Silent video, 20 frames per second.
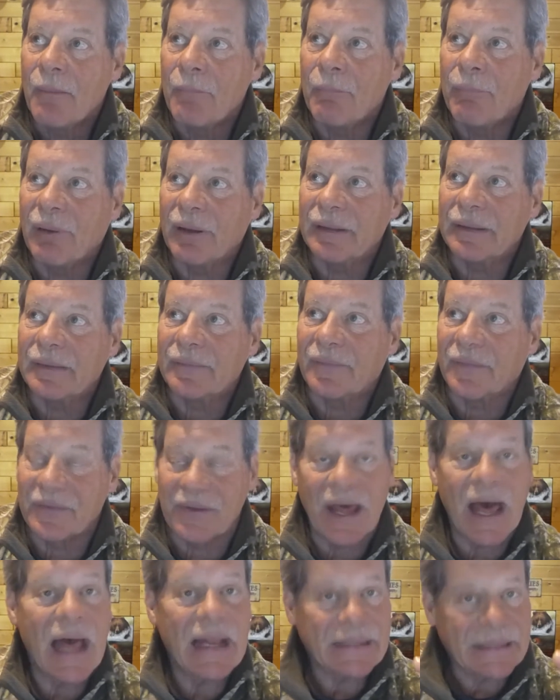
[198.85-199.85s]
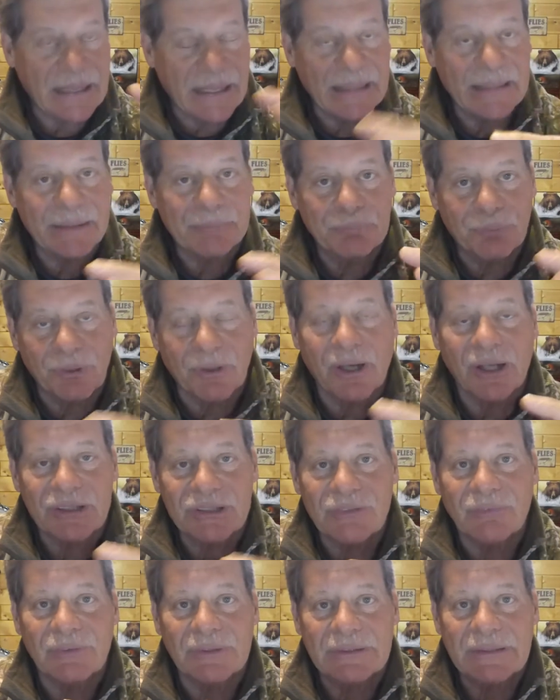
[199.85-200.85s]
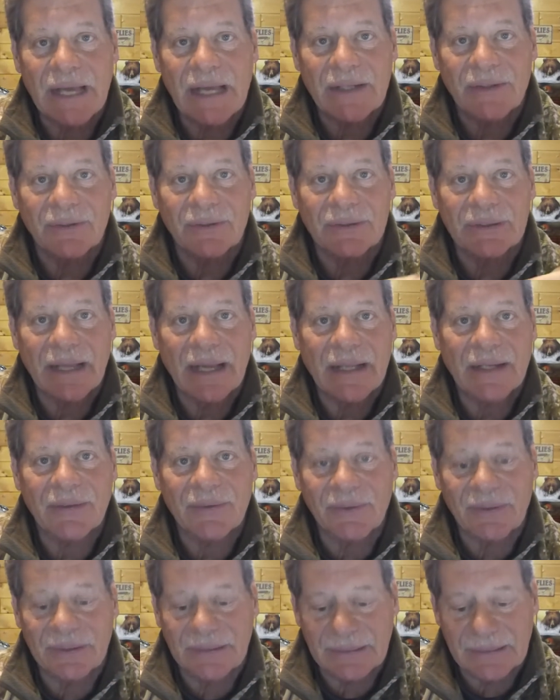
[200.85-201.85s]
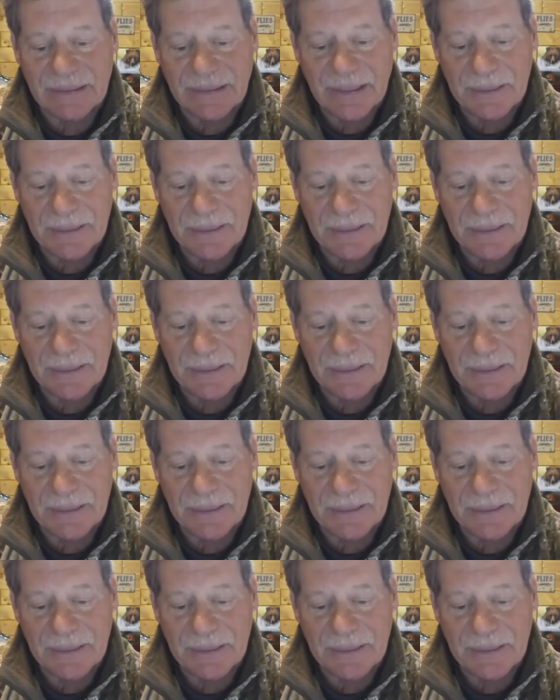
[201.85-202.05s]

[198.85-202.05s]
but the knot got progressively tighter and tighter, and